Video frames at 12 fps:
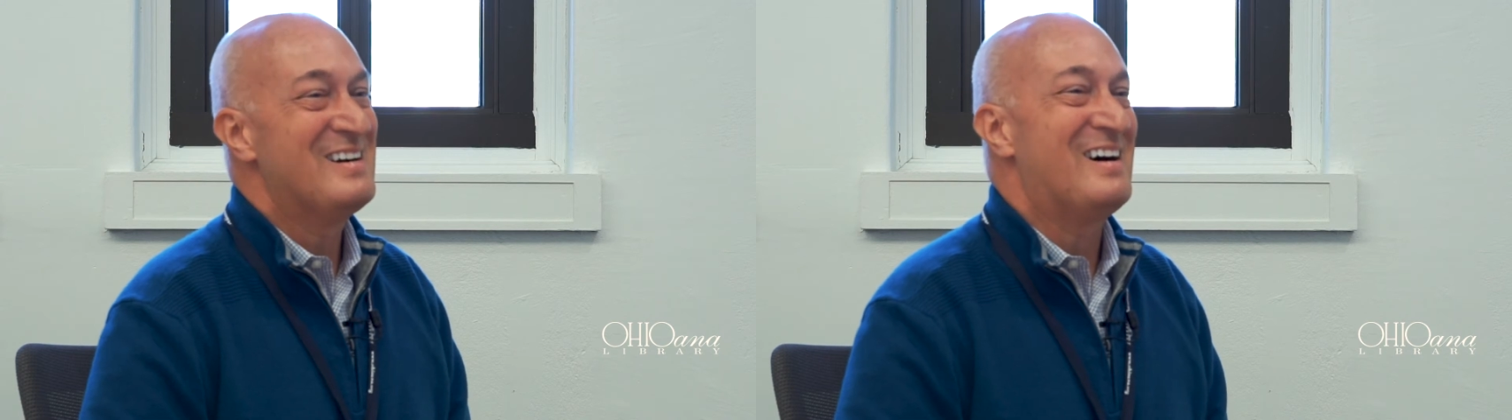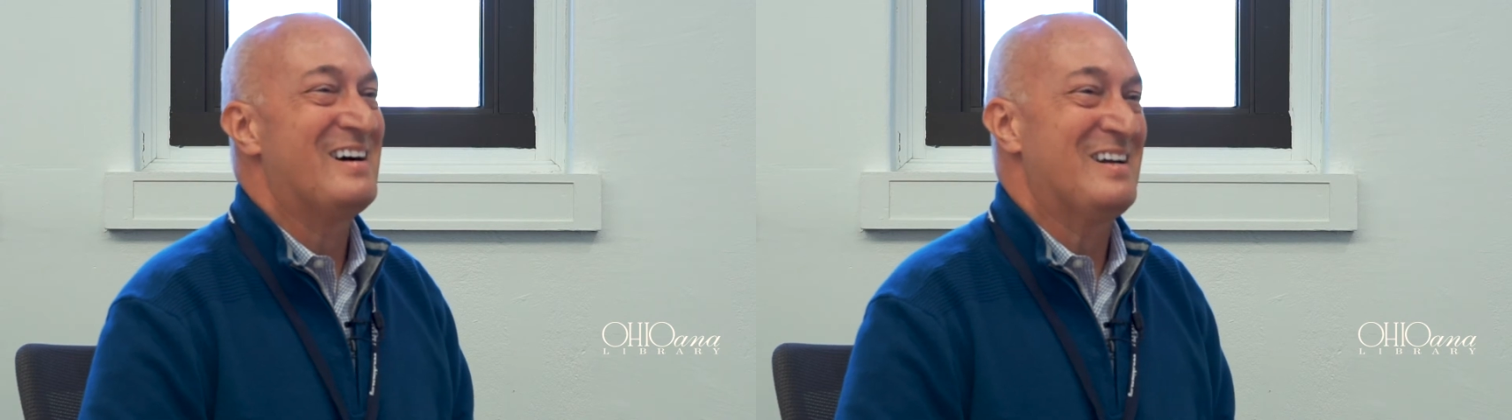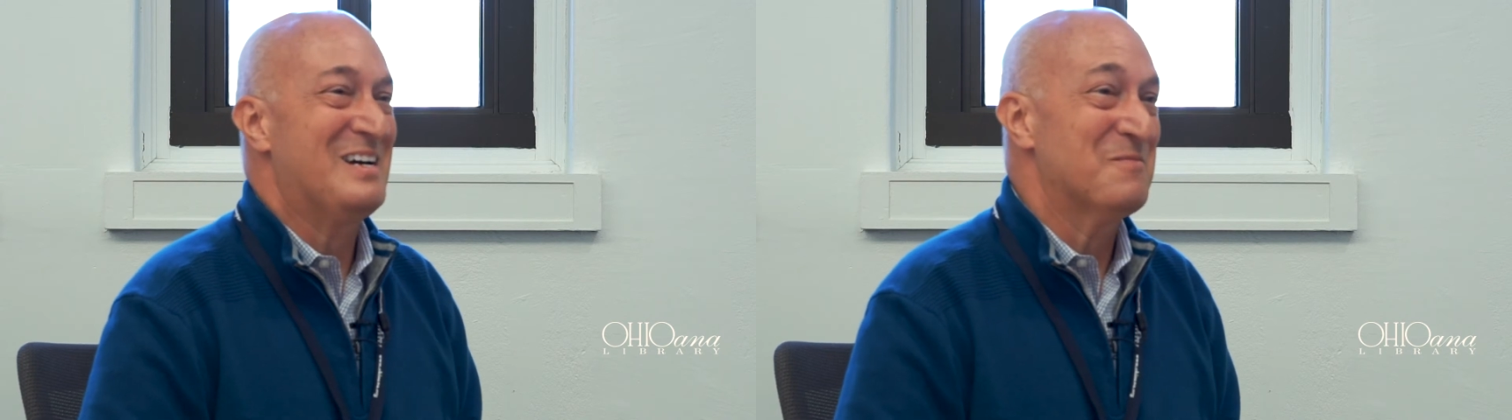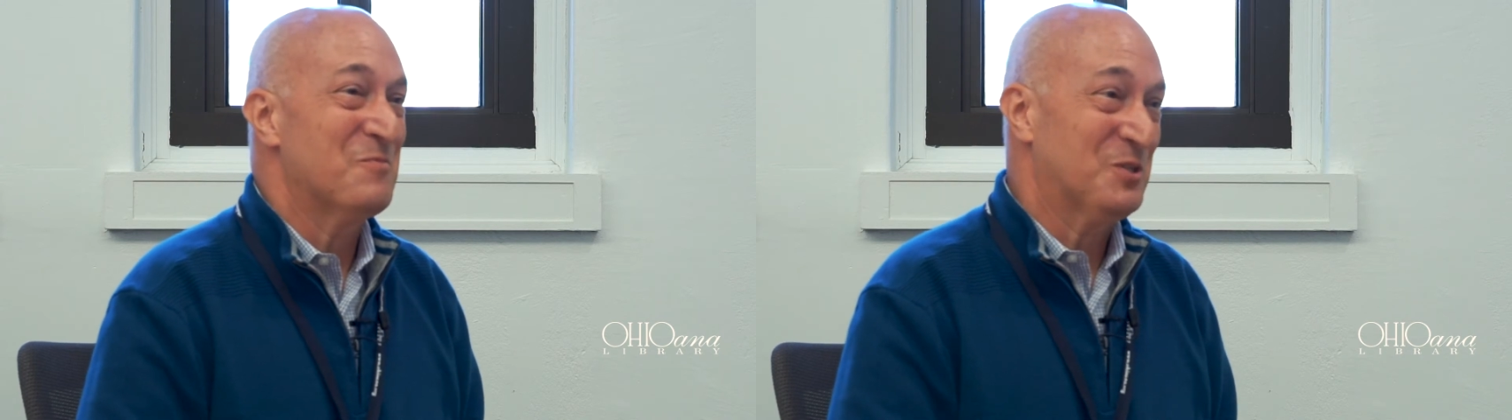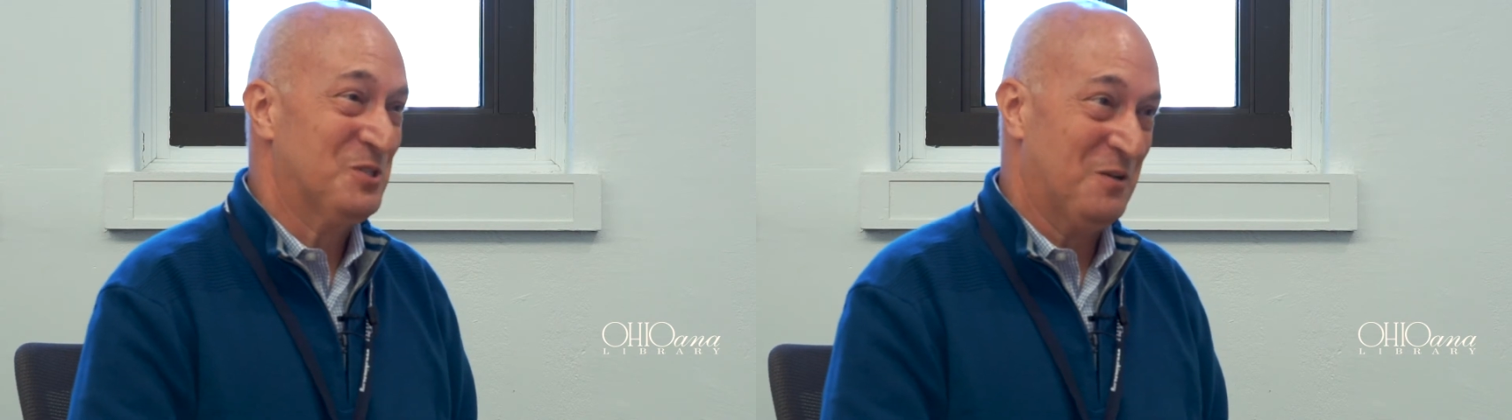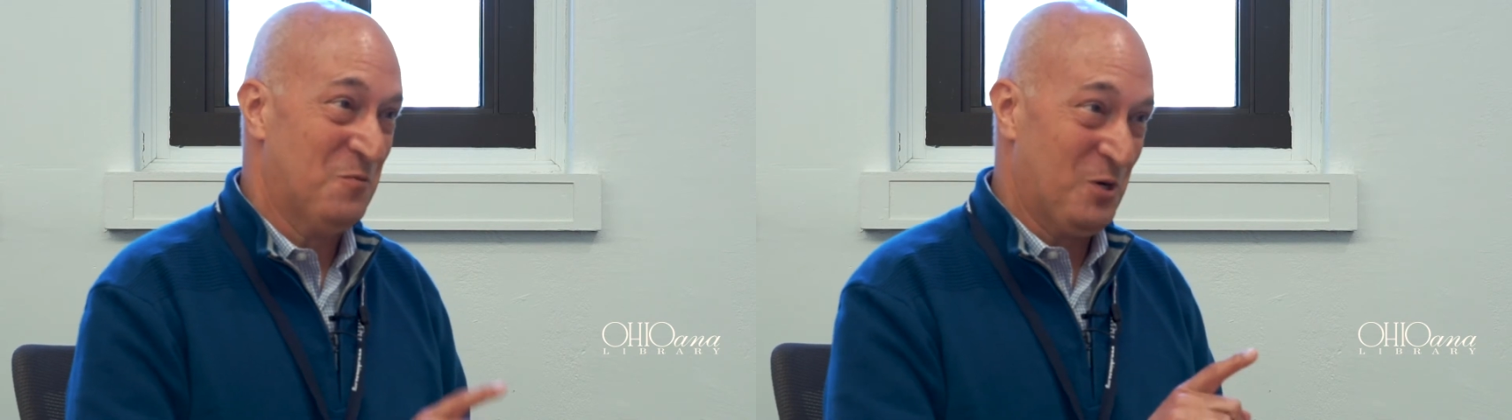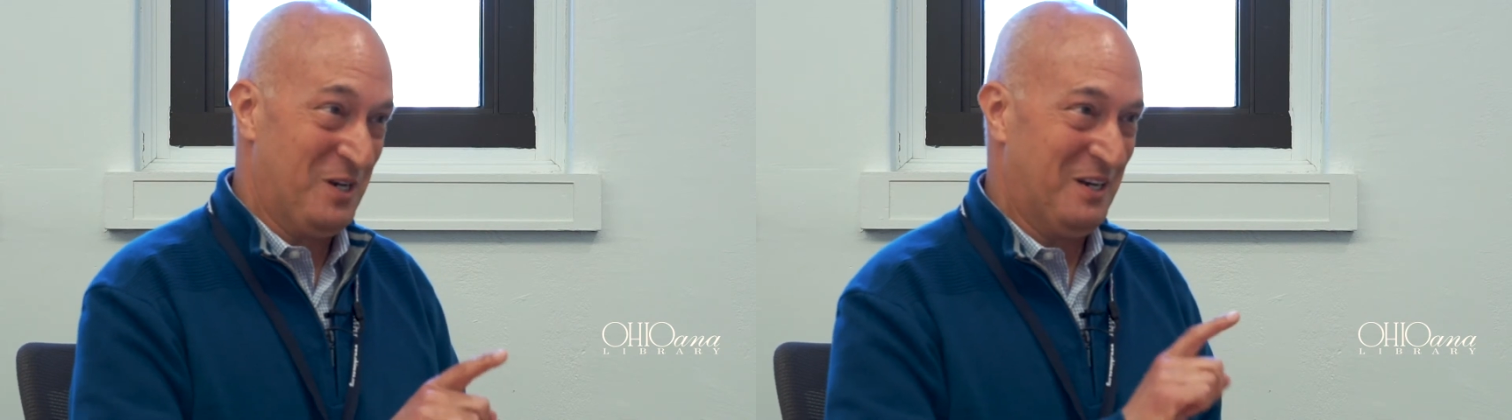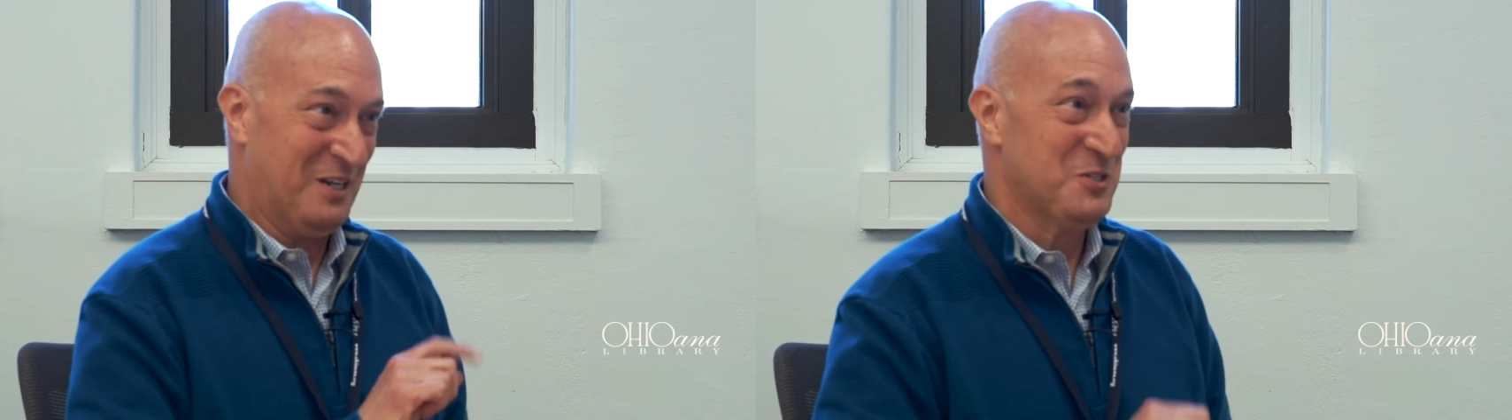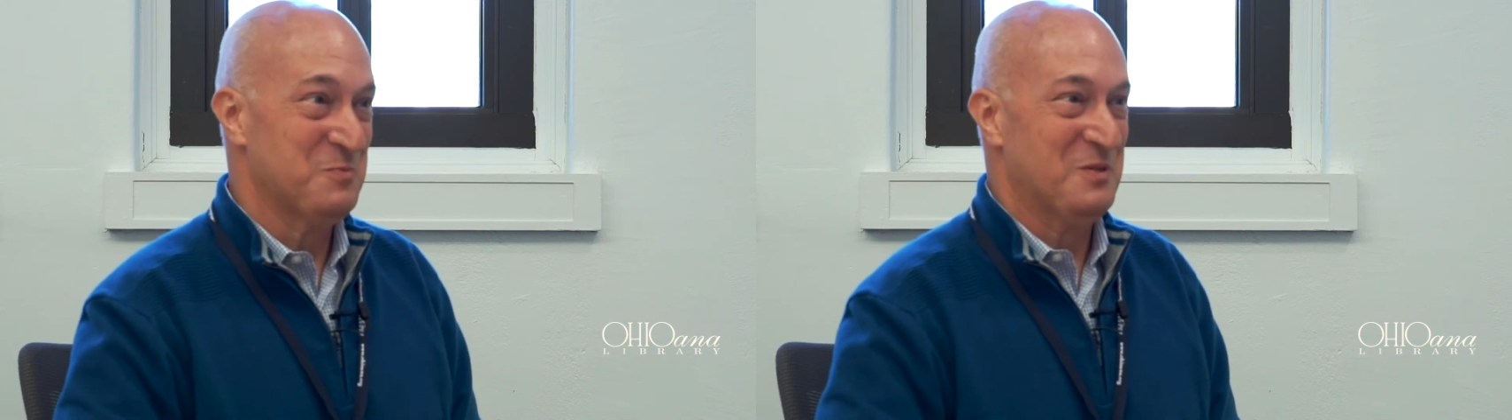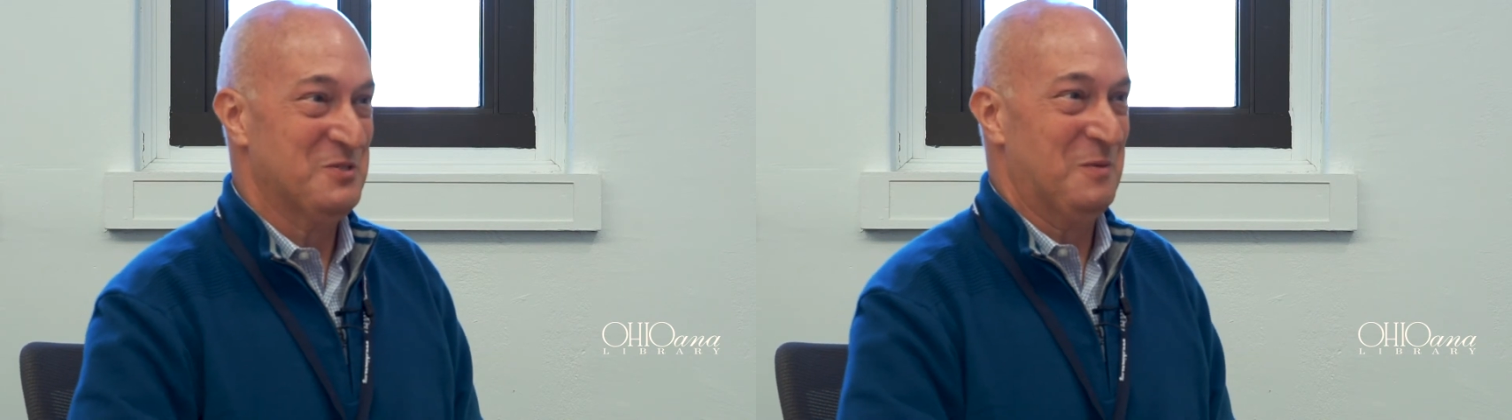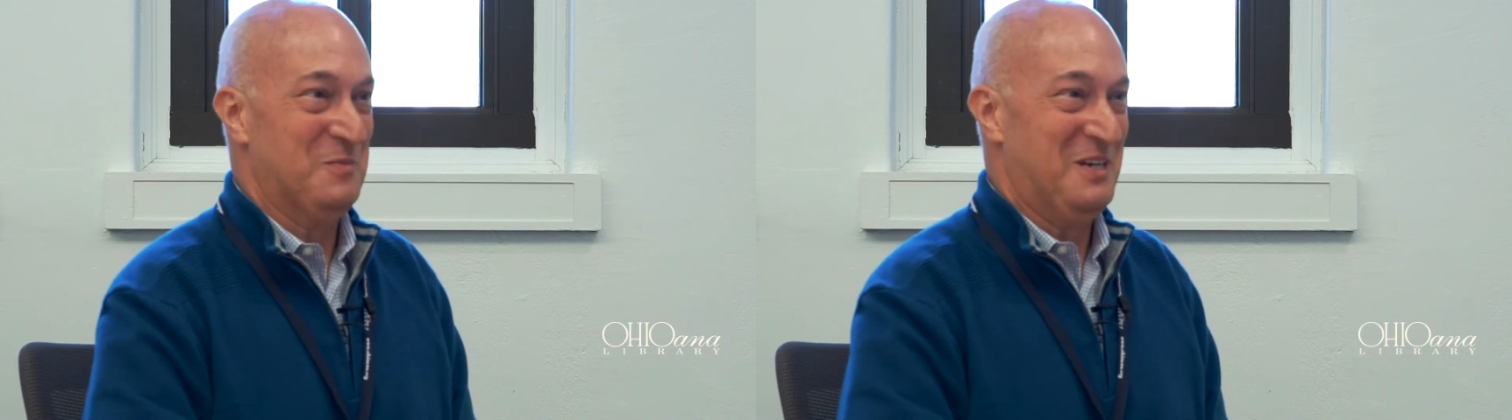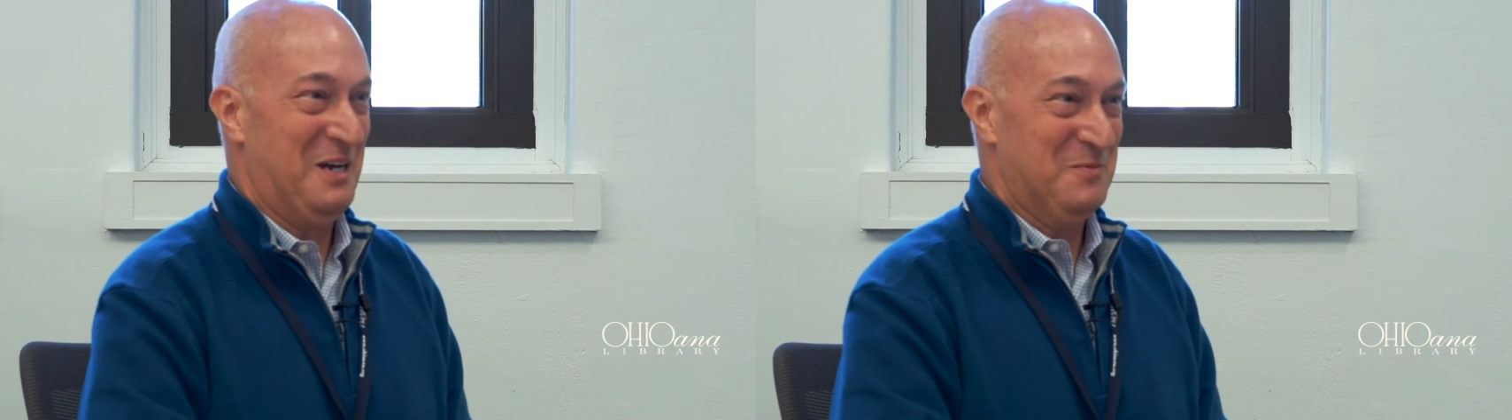I am, which can work against me
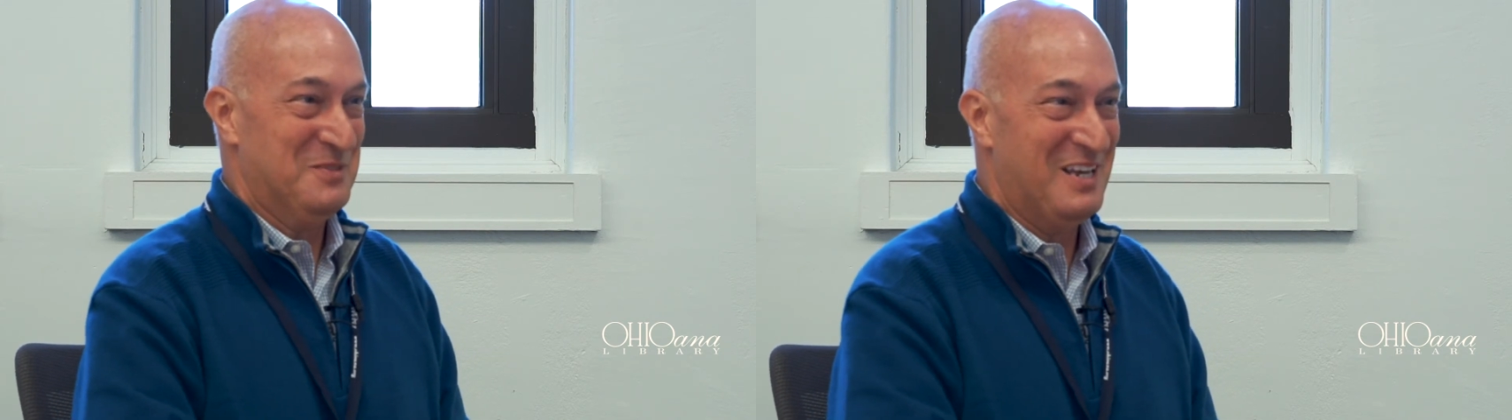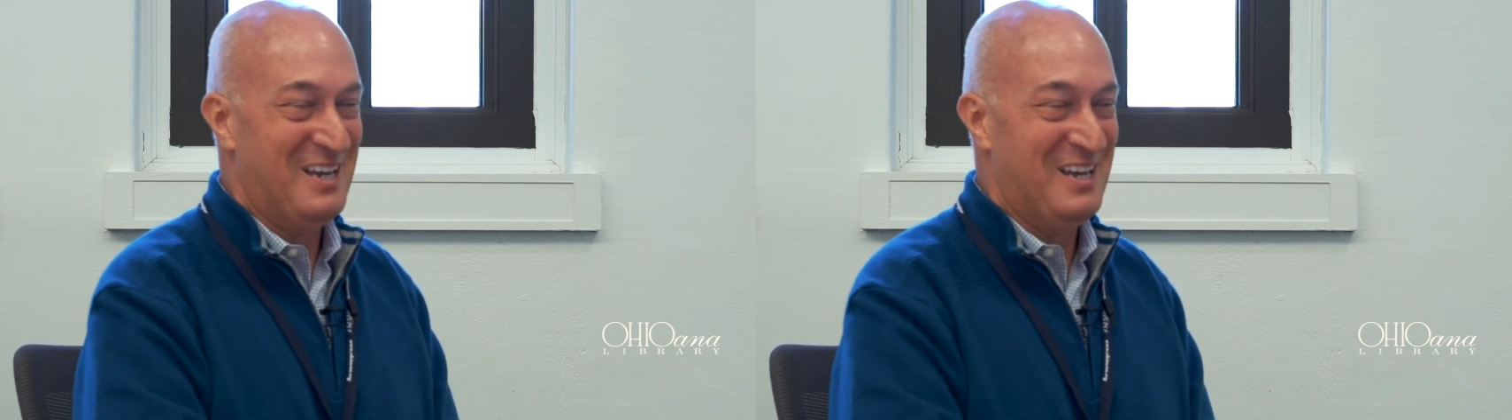sometimes.